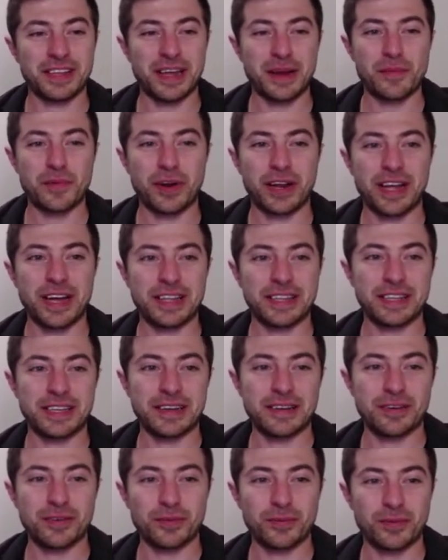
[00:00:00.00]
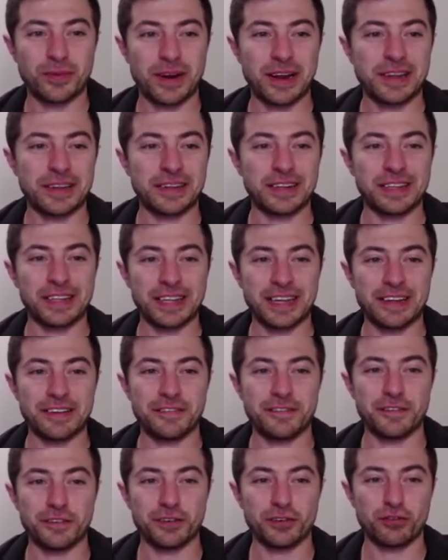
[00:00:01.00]
They bring out the Razor
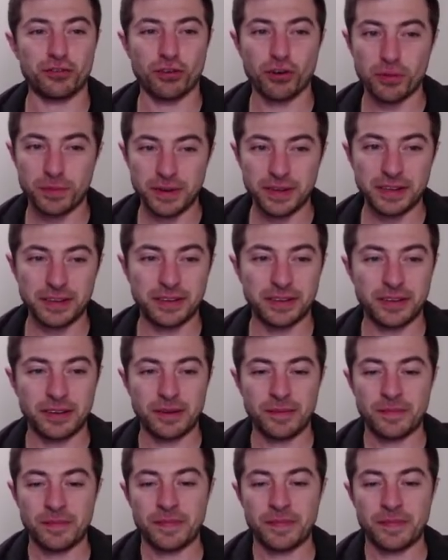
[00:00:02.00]
Leaf Tropius,